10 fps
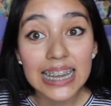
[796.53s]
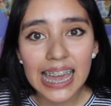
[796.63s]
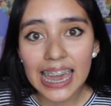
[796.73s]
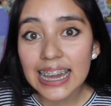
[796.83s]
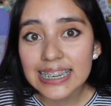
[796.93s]

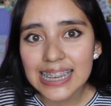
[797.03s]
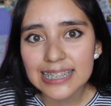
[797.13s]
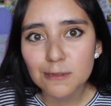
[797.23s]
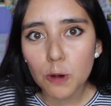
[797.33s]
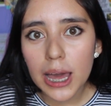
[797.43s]
And
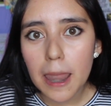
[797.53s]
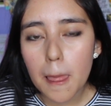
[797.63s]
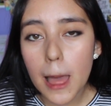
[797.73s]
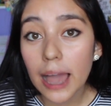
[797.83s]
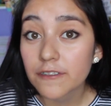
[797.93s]
guess what?
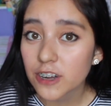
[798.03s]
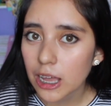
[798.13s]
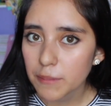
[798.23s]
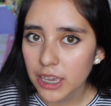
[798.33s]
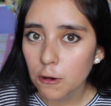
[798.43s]
I
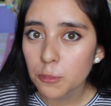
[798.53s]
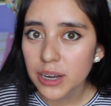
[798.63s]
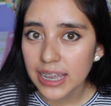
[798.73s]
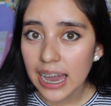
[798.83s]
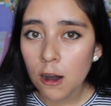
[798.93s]
forgot my
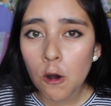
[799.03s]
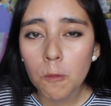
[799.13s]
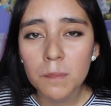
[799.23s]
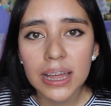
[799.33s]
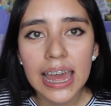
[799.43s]
homework at
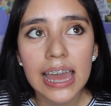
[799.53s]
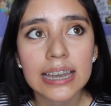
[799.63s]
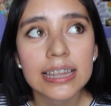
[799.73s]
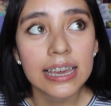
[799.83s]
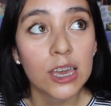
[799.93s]
home,
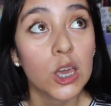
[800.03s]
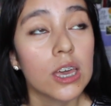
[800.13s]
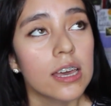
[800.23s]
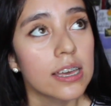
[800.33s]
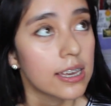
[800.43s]
and
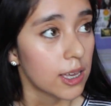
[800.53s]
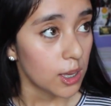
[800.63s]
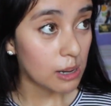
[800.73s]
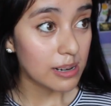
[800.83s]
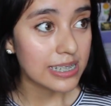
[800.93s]

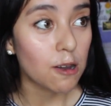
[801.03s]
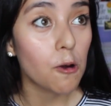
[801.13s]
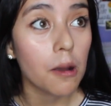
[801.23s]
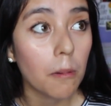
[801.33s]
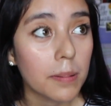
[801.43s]
it was
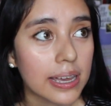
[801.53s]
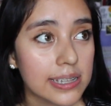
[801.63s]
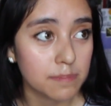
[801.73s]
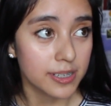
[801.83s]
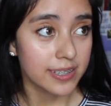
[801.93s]
horrible
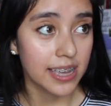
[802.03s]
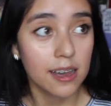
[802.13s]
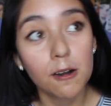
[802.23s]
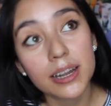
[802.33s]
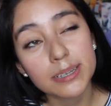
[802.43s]
because I'm just
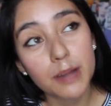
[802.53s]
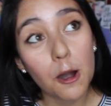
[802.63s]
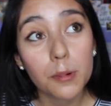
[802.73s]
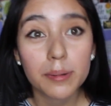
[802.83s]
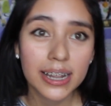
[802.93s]
like, oh, I did my
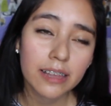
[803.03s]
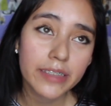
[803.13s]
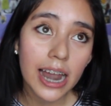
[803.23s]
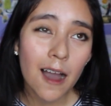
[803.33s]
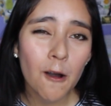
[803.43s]
homework, but I
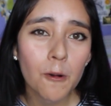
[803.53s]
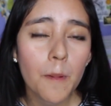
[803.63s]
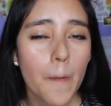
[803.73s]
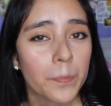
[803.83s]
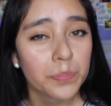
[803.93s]
left it at
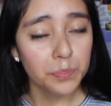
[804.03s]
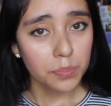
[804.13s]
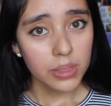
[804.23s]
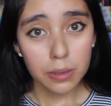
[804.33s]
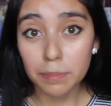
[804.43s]
home.
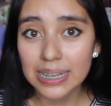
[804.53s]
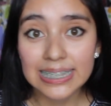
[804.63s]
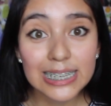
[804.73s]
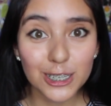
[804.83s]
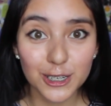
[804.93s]
But
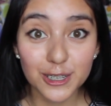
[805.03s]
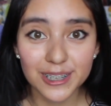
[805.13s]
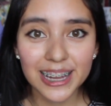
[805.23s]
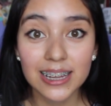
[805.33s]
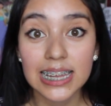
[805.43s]
teachers
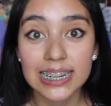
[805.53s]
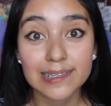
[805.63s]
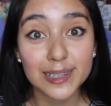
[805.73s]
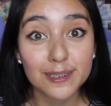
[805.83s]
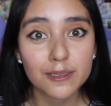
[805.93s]
hear that
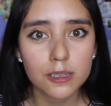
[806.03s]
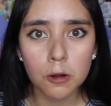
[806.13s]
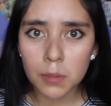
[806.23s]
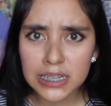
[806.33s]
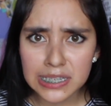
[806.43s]
excuse
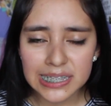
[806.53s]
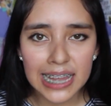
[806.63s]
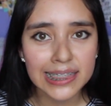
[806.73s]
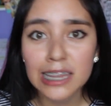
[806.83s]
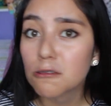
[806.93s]
so much
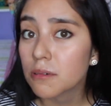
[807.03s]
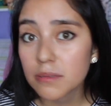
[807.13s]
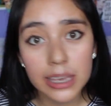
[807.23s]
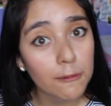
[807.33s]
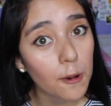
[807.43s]
that they
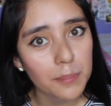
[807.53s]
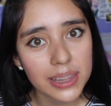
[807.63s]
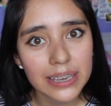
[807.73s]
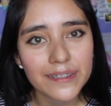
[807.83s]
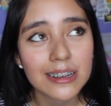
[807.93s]
won't
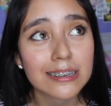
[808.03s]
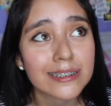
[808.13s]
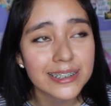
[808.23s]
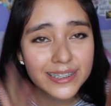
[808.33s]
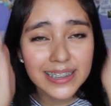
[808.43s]
believe you, and
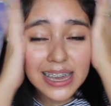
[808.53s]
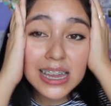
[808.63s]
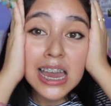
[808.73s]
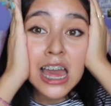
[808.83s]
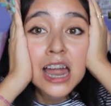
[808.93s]
you're just like,